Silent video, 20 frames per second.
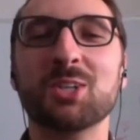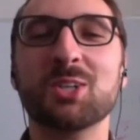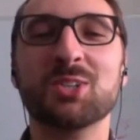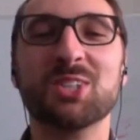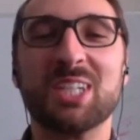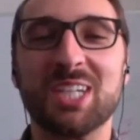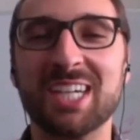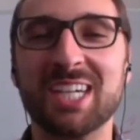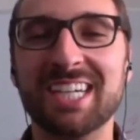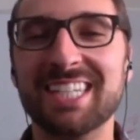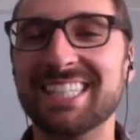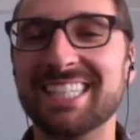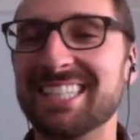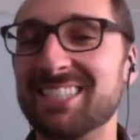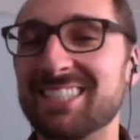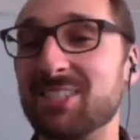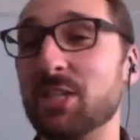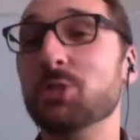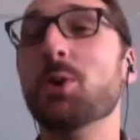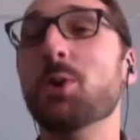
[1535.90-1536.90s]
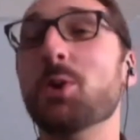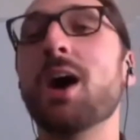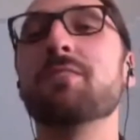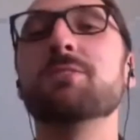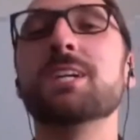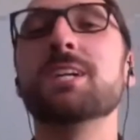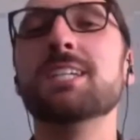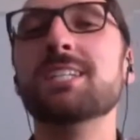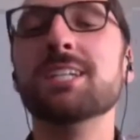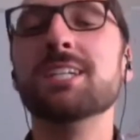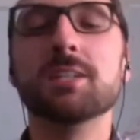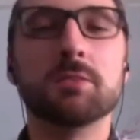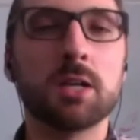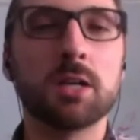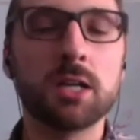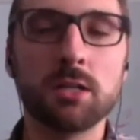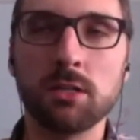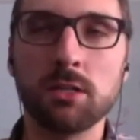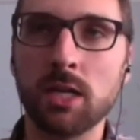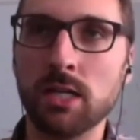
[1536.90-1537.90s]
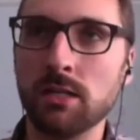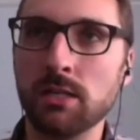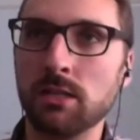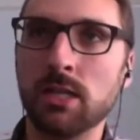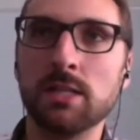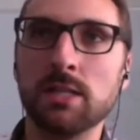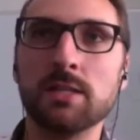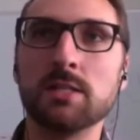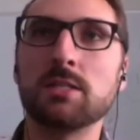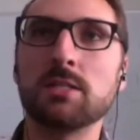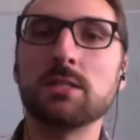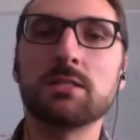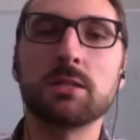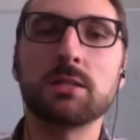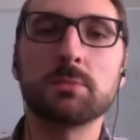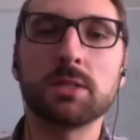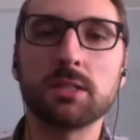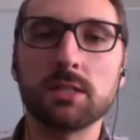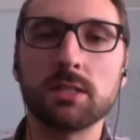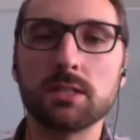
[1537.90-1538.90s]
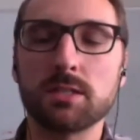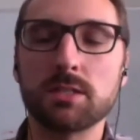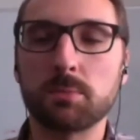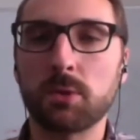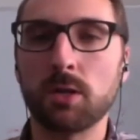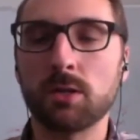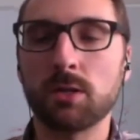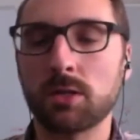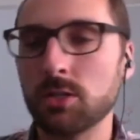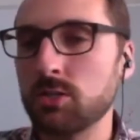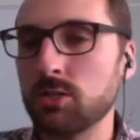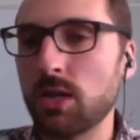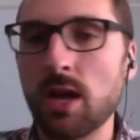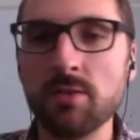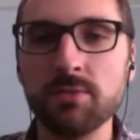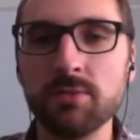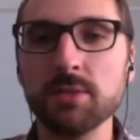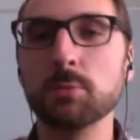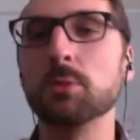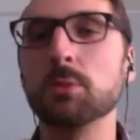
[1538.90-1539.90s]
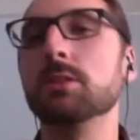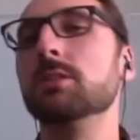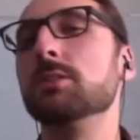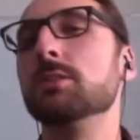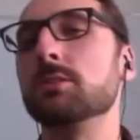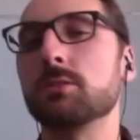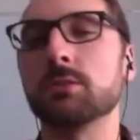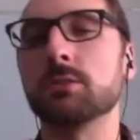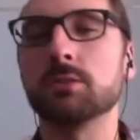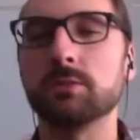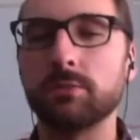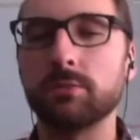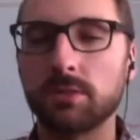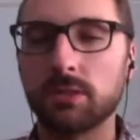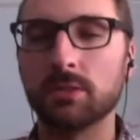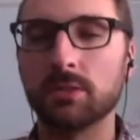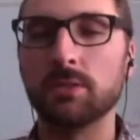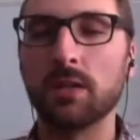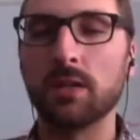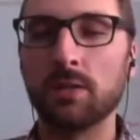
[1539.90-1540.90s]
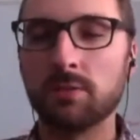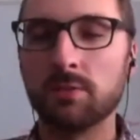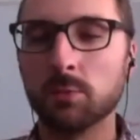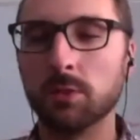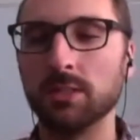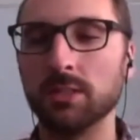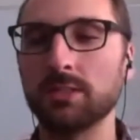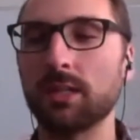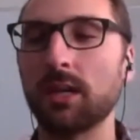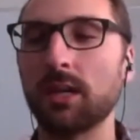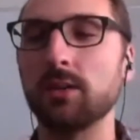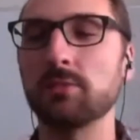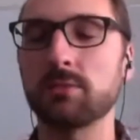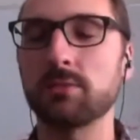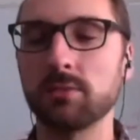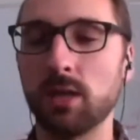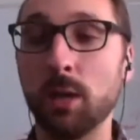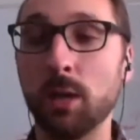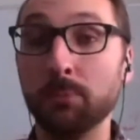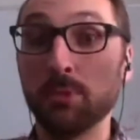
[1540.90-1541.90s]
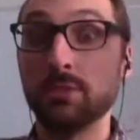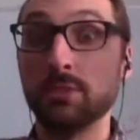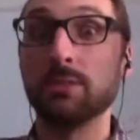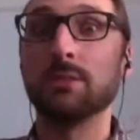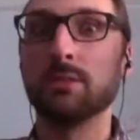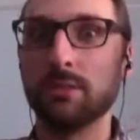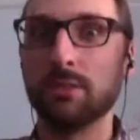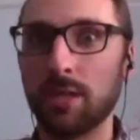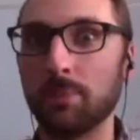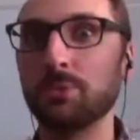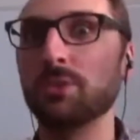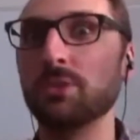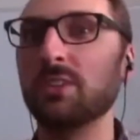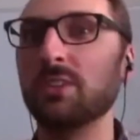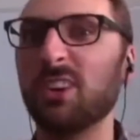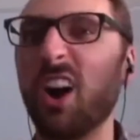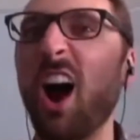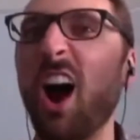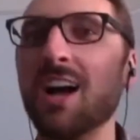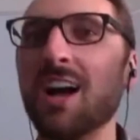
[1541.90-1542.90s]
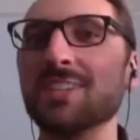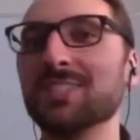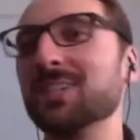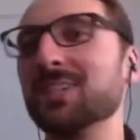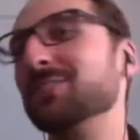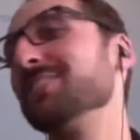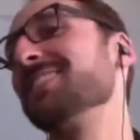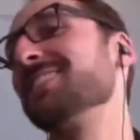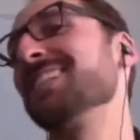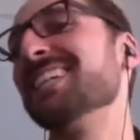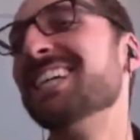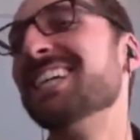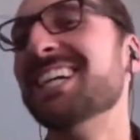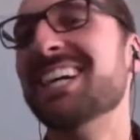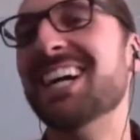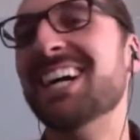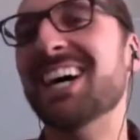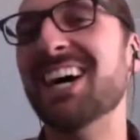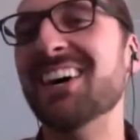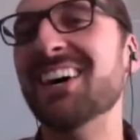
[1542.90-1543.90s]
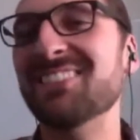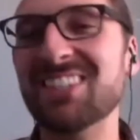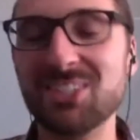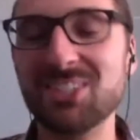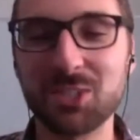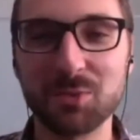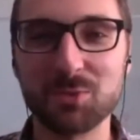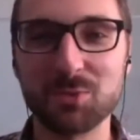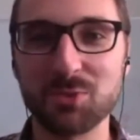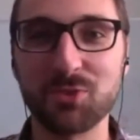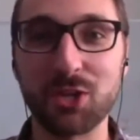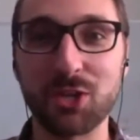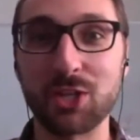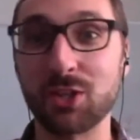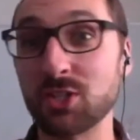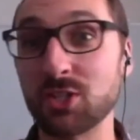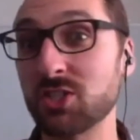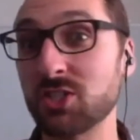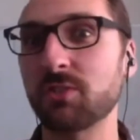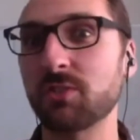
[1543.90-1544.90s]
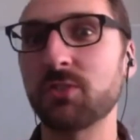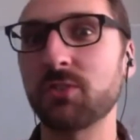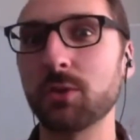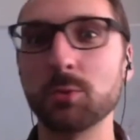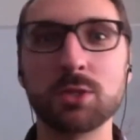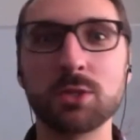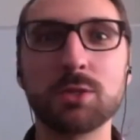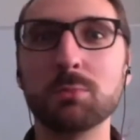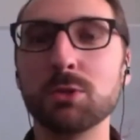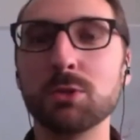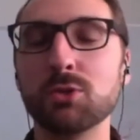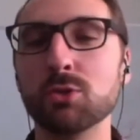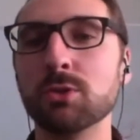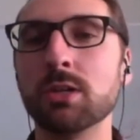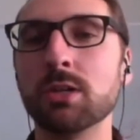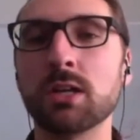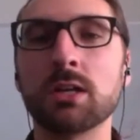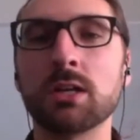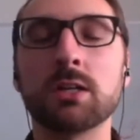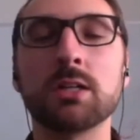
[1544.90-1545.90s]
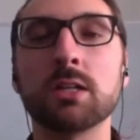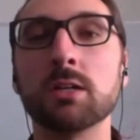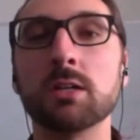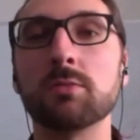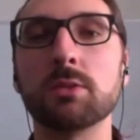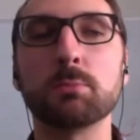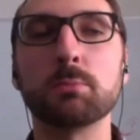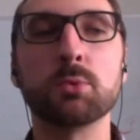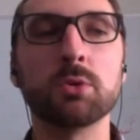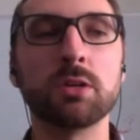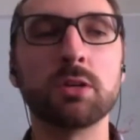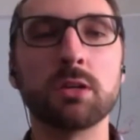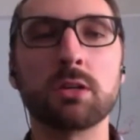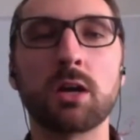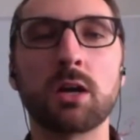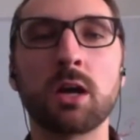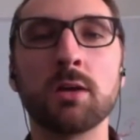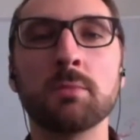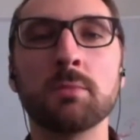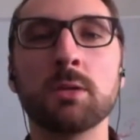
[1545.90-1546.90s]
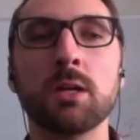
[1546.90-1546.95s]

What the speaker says: So like, say you have an idea, right? And this is something that's because everyone is sort of, everyone's kind of up to their eyes, I would say, in terms of like the stuff that we could be doing at any given point in time.